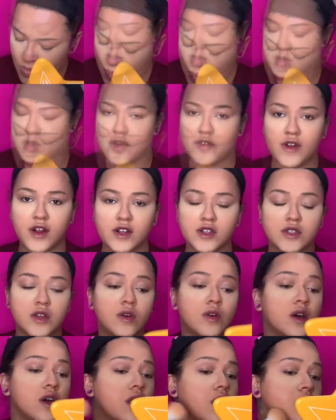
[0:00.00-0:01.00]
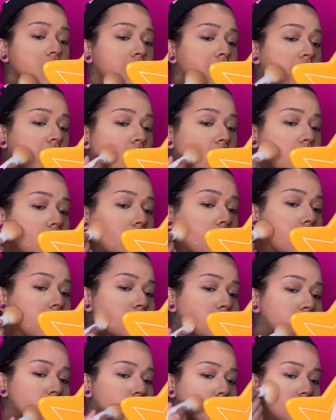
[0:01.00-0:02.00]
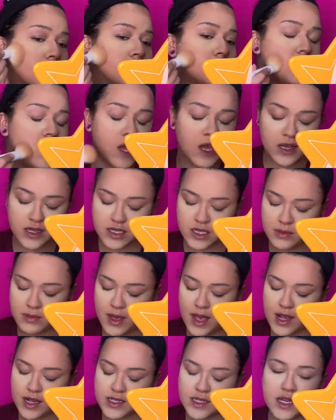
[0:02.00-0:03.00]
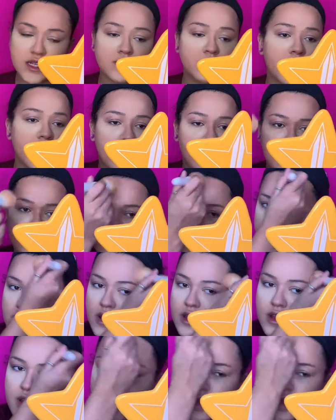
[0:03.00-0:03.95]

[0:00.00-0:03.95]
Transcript: So far, so good on the powder. I'm just going to take some excess powder